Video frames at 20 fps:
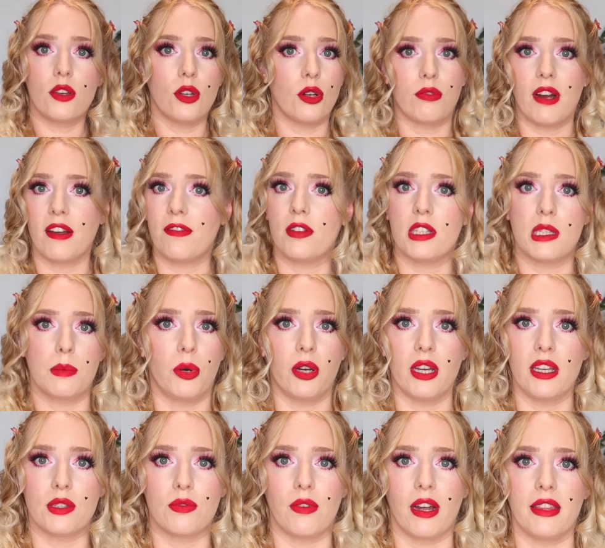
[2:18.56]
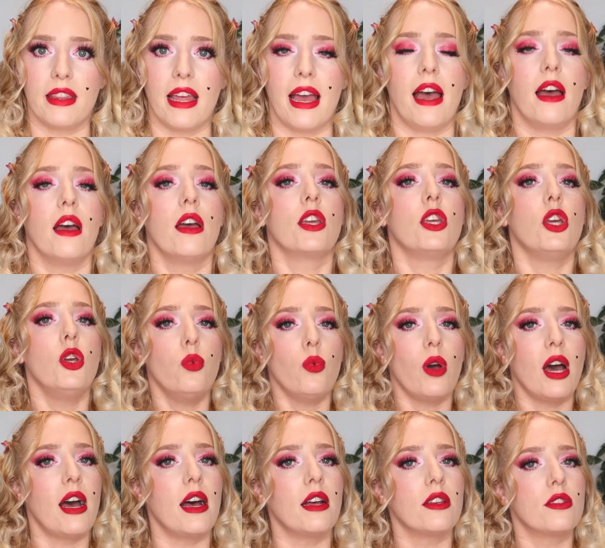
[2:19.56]
your reference point is right there.
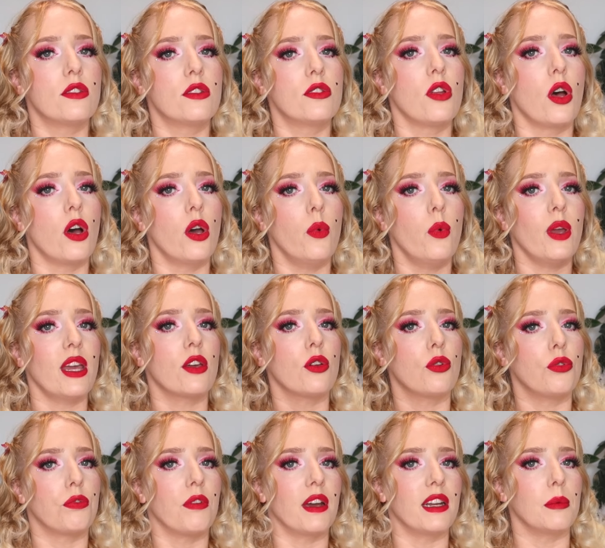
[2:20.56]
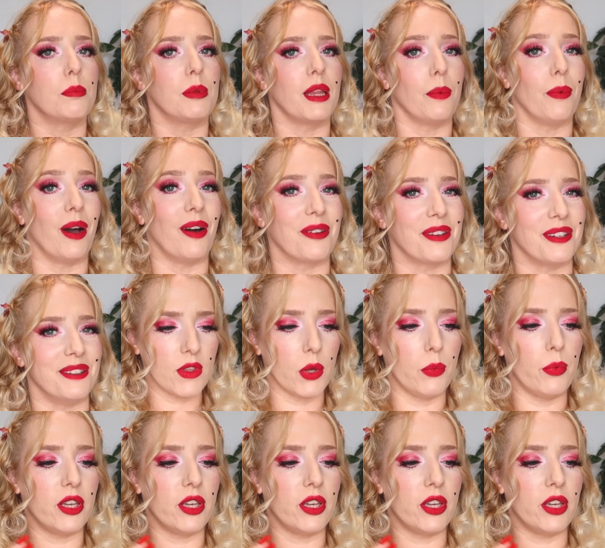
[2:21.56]
You are so incredibly welcome.